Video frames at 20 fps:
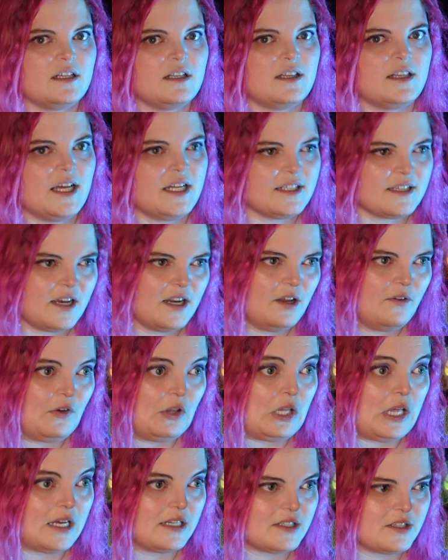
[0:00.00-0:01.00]
That's kind of a
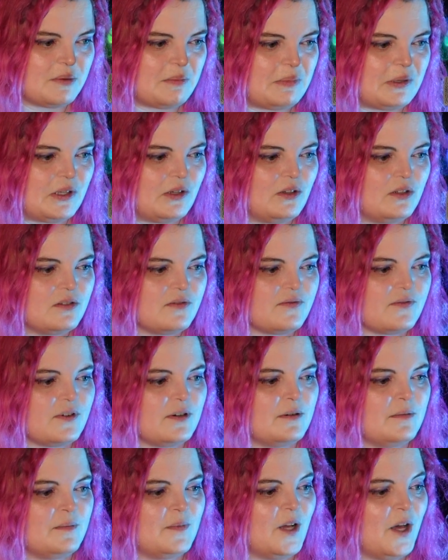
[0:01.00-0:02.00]
lot to build
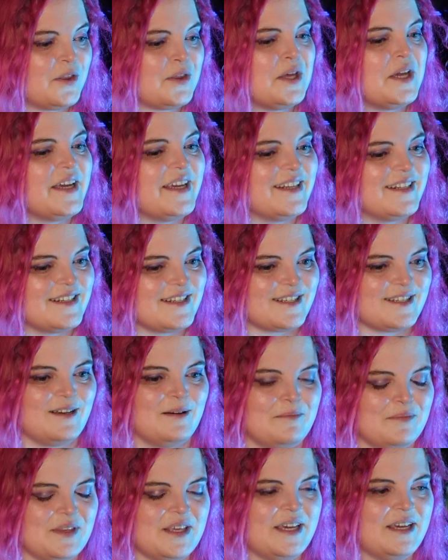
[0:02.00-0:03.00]
from nothing into
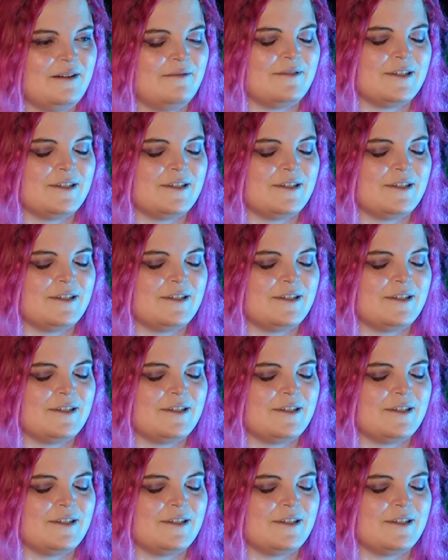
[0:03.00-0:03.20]
something,